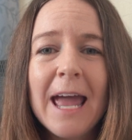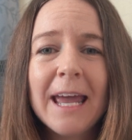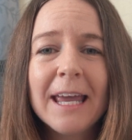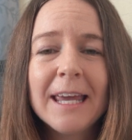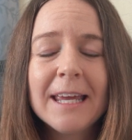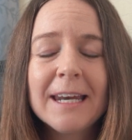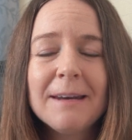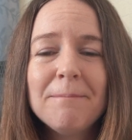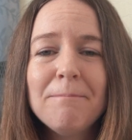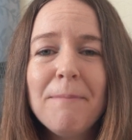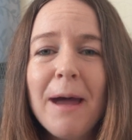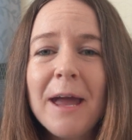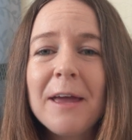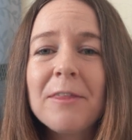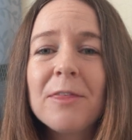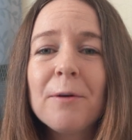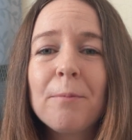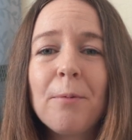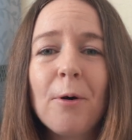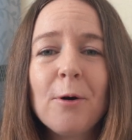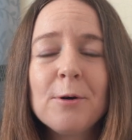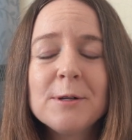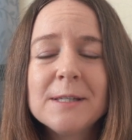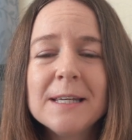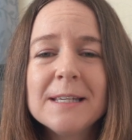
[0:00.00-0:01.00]
and can make the
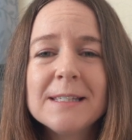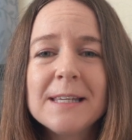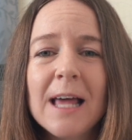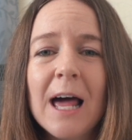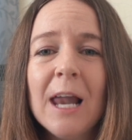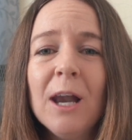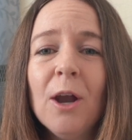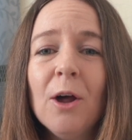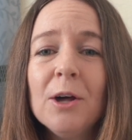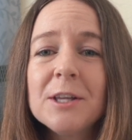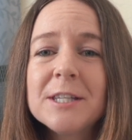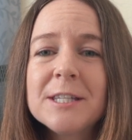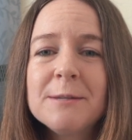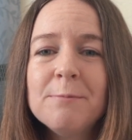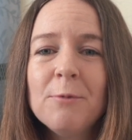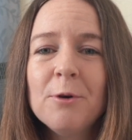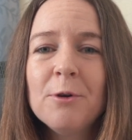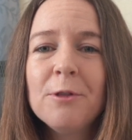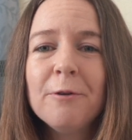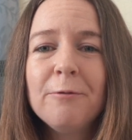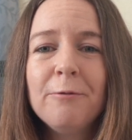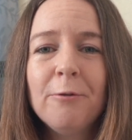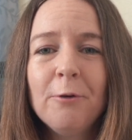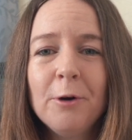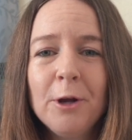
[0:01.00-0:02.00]
process a lot
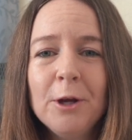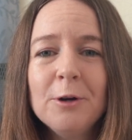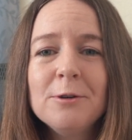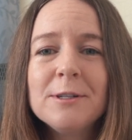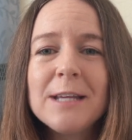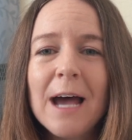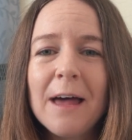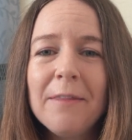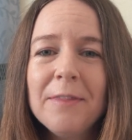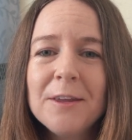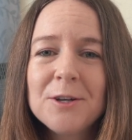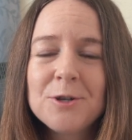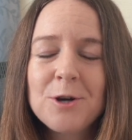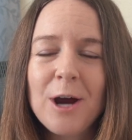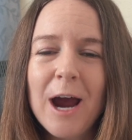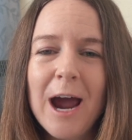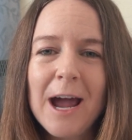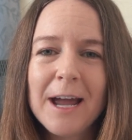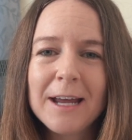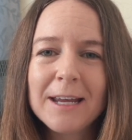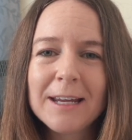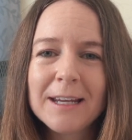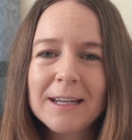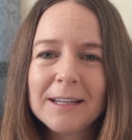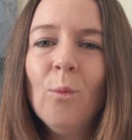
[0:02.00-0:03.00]
smoother for you down the
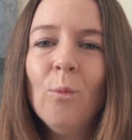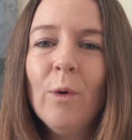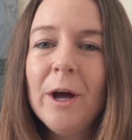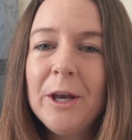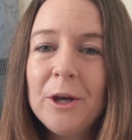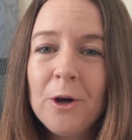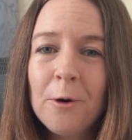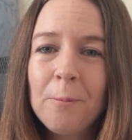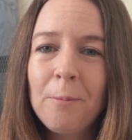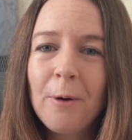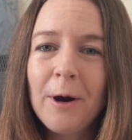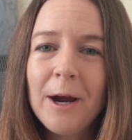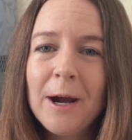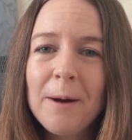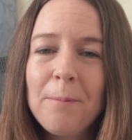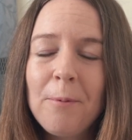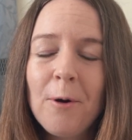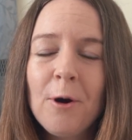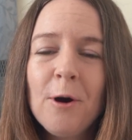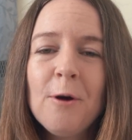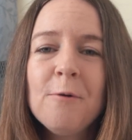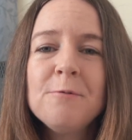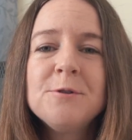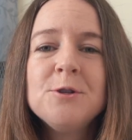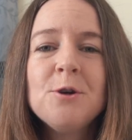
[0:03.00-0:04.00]
track. When you're
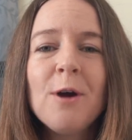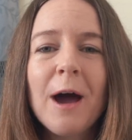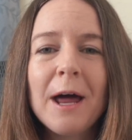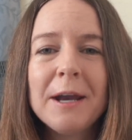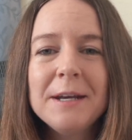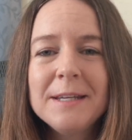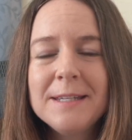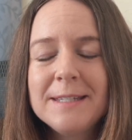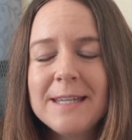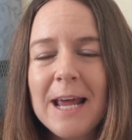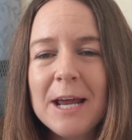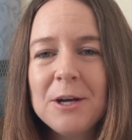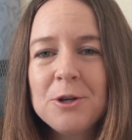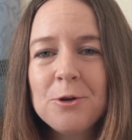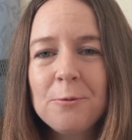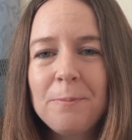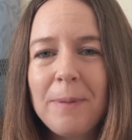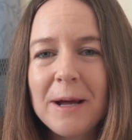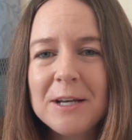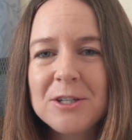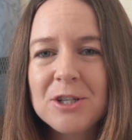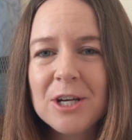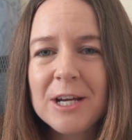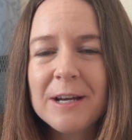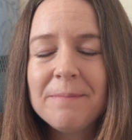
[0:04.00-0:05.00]
pre-approved, you understand your
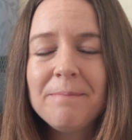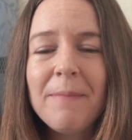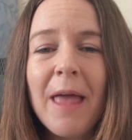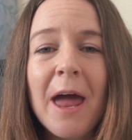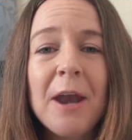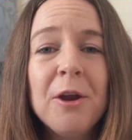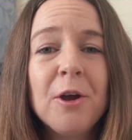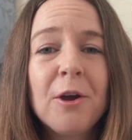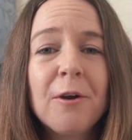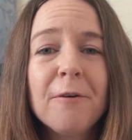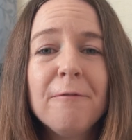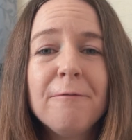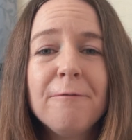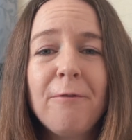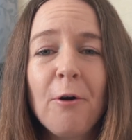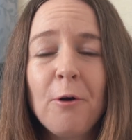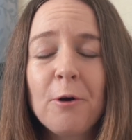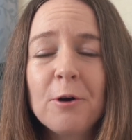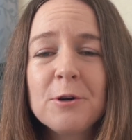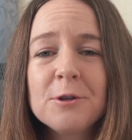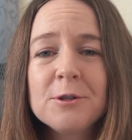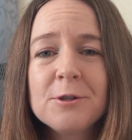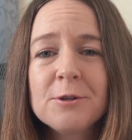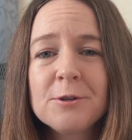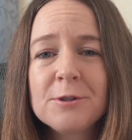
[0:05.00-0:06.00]
budget and you can
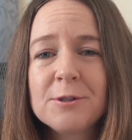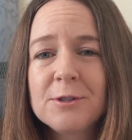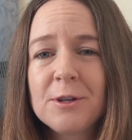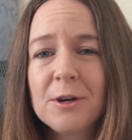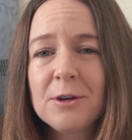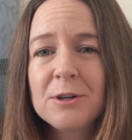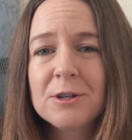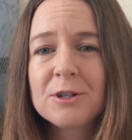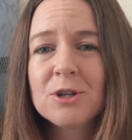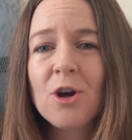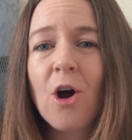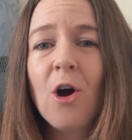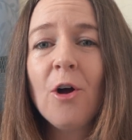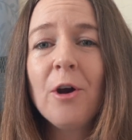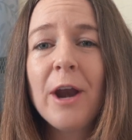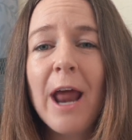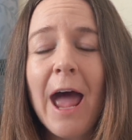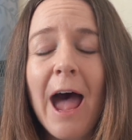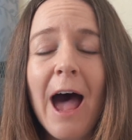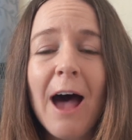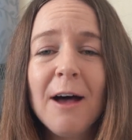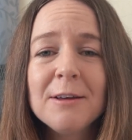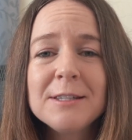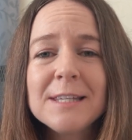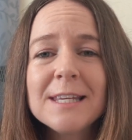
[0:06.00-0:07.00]
focus your search on
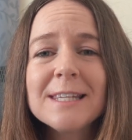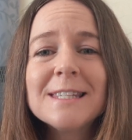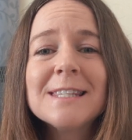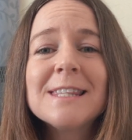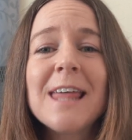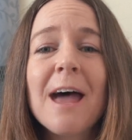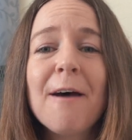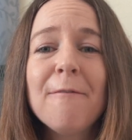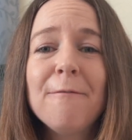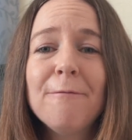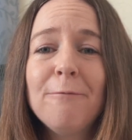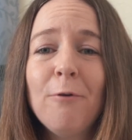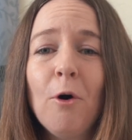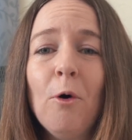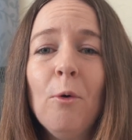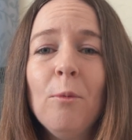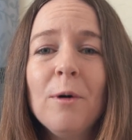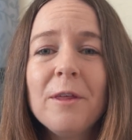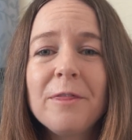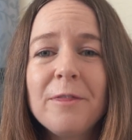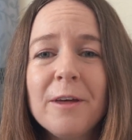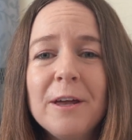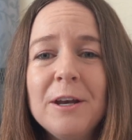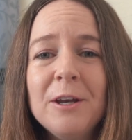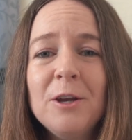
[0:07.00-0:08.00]
houses that fall
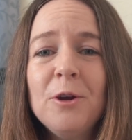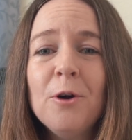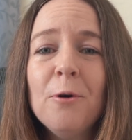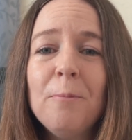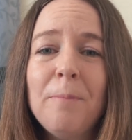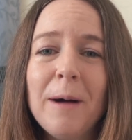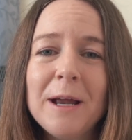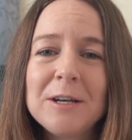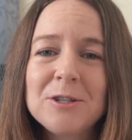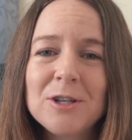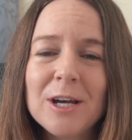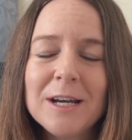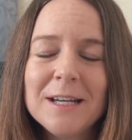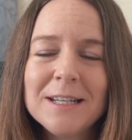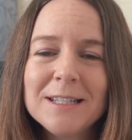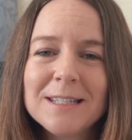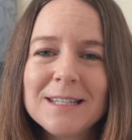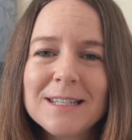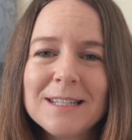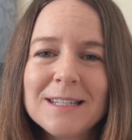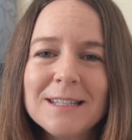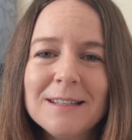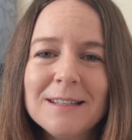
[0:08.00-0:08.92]
within your budget.